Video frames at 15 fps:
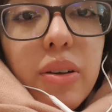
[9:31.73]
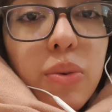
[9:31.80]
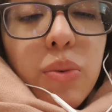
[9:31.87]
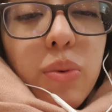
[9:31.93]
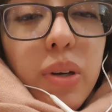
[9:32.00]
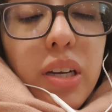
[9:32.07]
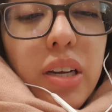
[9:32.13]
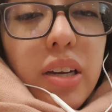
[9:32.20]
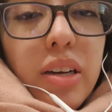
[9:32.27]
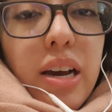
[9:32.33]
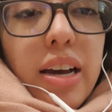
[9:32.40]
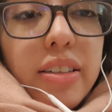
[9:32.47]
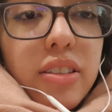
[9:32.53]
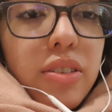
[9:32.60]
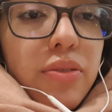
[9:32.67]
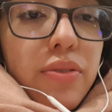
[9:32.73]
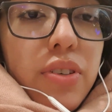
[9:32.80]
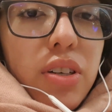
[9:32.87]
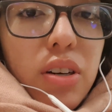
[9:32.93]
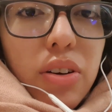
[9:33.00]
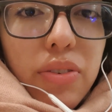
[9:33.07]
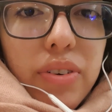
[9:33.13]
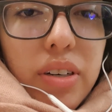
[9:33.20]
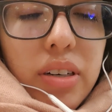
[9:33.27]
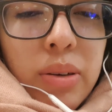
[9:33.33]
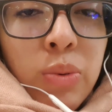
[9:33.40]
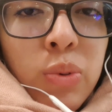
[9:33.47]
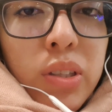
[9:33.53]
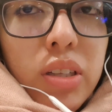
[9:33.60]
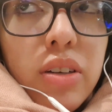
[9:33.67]
we asked for the Uber,
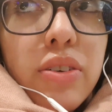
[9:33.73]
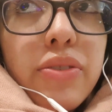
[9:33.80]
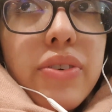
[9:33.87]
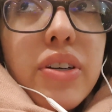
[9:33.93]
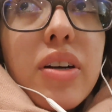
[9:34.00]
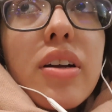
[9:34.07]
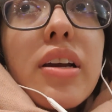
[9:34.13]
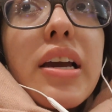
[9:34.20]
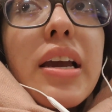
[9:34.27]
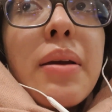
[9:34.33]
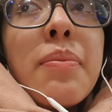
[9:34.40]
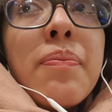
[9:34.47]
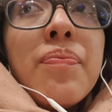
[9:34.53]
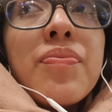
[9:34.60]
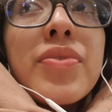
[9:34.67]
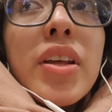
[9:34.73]
and when the Uber came,